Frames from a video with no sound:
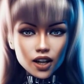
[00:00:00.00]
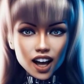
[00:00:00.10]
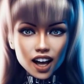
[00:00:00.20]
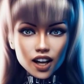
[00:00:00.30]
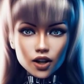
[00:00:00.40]

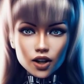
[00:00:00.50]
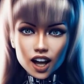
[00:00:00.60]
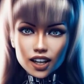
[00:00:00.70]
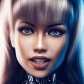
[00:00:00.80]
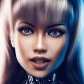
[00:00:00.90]
They
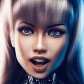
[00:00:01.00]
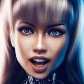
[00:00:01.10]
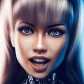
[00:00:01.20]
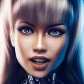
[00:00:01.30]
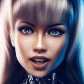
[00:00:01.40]
undergo
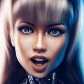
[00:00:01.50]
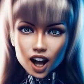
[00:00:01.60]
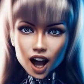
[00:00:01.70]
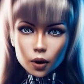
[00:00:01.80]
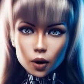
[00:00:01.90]
extensive
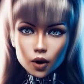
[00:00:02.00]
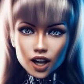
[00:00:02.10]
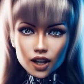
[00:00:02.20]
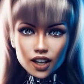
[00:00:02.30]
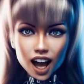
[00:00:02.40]

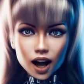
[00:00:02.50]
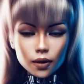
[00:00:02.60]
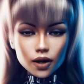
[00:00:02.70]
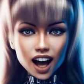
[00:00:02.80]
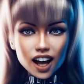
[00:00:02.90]
psychological
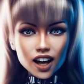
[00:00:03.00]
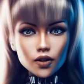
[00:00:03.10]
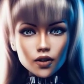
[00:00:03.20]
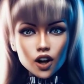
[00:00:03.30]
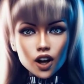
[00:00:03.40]
evaluation
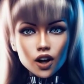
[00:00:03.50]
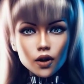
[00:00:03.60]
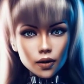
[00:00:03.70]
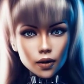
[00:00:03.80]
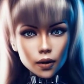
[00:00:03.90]
and
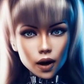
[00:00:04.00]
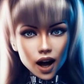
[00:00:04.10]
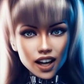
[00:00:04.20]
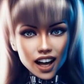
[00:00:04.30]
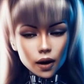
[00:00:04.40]
training,
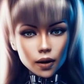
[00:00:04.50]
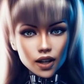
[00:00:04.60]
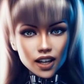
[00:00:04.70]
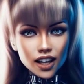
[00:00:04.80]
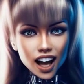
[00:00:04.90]
preparing them
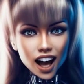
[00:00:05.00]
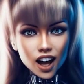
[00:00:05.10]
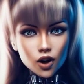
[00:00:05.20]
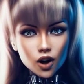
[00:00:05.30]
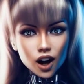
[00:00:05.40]

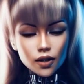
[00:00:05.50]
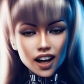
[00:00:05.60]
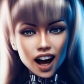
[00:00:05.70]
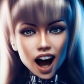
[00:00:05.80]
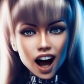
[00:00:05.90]
effectively for the
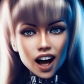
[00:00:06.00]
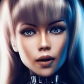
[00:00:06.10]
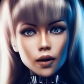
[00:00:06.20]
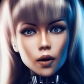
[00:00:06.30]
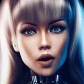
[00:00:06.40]
unique
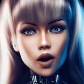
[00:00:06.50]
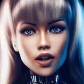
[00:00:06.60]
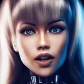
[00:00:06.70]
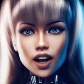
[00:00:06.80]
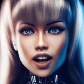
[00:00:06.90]
pressures of
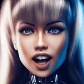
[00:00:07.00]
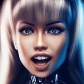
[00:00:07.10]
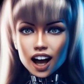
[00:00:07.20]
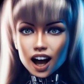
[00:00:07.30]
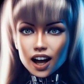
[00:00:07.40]
space
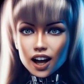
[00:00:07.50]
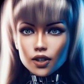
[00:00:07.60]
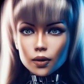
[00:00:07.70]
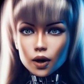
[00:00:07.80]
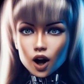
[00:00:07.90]
travel.
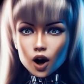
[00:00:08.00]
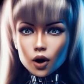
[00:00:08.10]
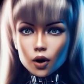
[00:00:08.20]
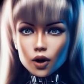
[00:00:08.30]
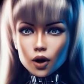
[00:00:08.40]

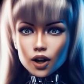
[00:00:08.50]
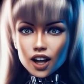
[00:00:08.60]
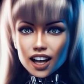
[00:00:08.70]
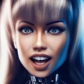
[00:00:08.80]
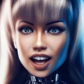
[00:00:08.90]

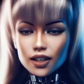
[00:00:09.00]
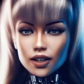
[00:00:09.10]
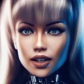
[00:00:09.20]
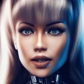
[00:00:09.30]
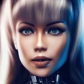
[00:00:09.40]
3. Health
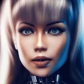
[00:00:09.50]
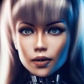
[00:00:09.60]
issues.